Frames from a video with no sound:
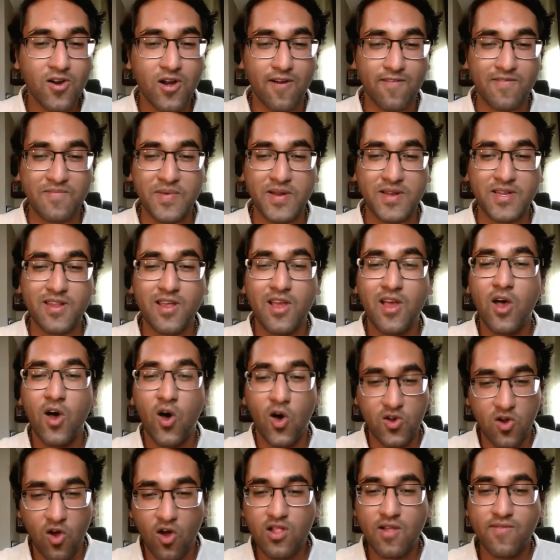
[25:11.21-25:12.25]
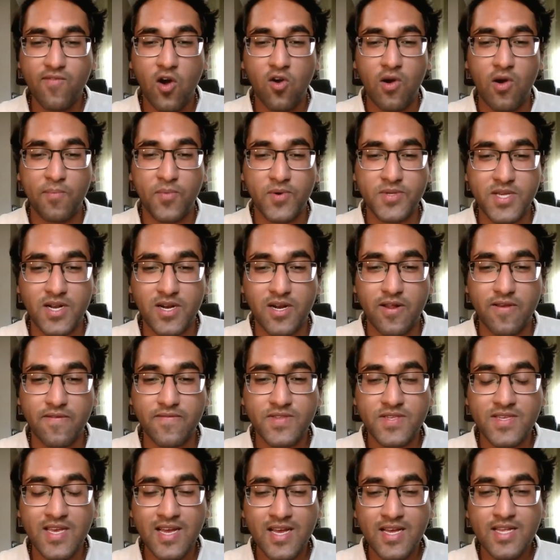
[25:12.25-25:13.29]
government, on all of our representatives,
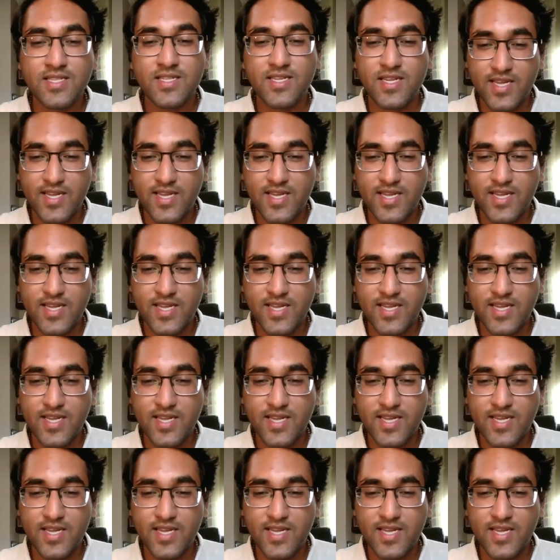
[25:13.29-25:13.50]
mm-hmm.